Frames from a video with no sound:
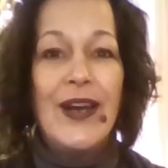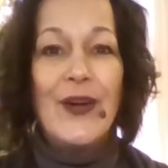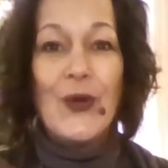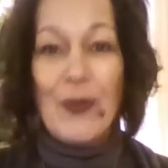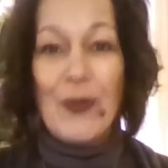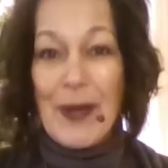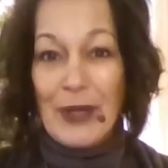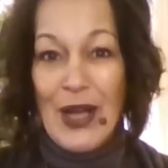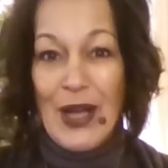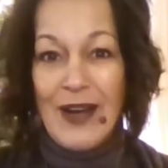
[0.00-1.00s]
or my
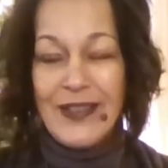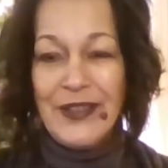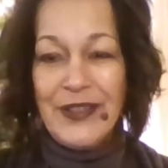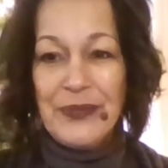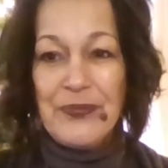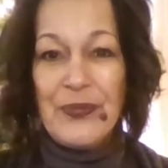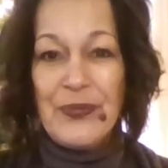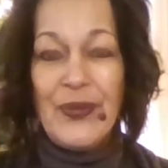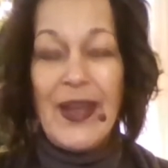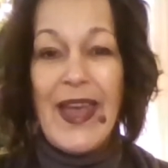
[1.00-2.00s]
blog,
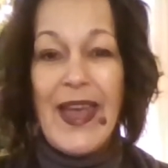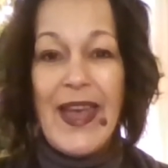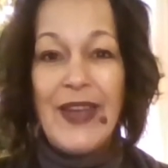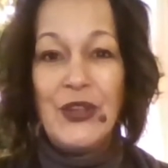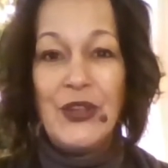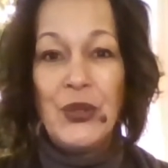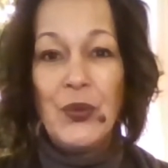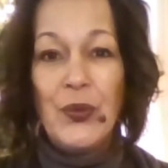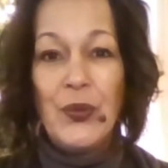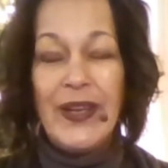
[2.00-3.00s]
and you
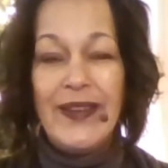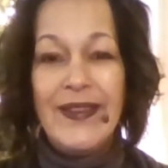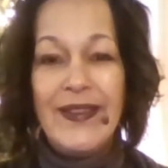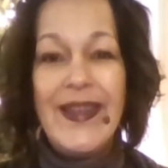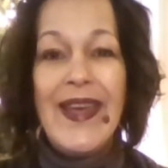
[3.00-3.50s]
will win